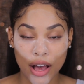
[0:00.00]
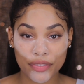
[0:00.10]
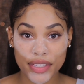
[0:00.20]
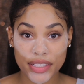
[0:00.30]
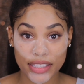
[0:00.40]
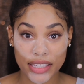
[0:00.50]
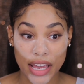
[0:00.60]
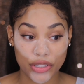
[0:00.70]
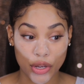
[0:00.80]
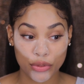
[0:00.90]
Obviously,
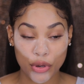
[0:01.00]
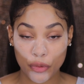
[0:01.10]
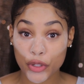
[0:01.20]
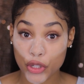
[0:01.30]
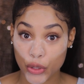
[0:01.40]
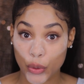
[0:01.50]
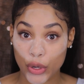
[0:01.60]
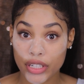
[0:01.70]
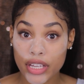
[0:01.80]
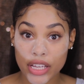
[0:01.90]
I don't know for
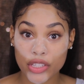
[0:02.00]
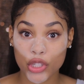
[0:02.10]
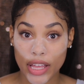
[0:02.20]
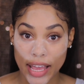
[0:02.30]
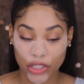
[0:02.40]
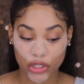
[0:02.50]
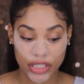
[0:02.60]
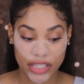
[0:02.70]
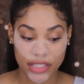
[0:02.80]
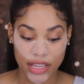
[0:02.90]
sure until I actually
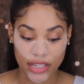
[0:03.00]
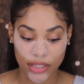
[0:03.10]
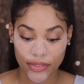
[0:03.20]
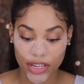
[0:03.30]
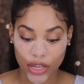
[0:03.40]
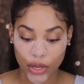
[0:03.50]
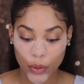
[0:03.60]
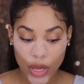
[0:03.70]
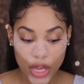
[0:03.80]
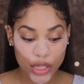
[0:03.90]
get to the end of the
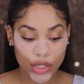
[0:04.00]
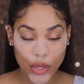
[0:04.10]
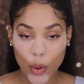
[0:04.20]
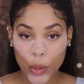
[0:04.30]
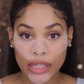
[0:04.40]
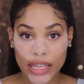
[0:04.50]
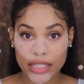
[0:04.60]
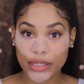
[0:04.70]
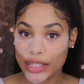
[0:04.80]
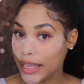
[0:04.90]
video. So
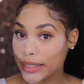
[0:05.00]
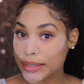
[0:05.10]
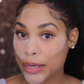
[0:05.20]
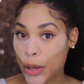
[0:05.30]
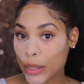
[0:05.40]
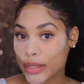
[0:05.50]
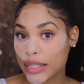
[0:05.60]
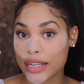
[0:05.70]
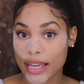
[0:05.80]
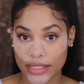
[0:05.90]
let's get on to
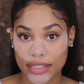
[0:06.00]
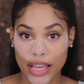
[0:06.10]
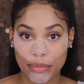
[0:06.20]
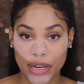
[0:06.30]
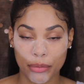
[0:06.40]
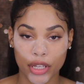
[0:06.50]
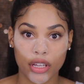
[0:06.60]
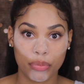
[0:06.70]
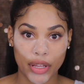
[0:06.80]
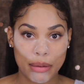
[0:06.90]
the next step and I'm
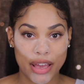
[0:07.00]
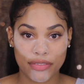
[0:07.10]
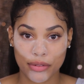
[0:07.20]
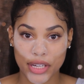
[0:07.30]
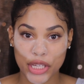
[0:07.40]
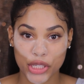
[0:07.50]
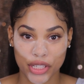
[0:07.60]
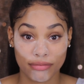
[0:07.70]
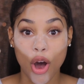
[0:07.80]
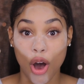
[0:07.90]
gonna apply my foundation.
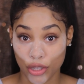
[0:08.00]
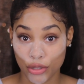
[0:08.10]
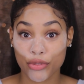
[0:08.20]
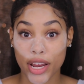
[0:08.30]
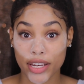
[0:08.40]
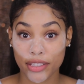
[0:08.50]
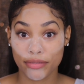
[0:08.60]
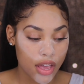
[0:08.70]
Are you ready?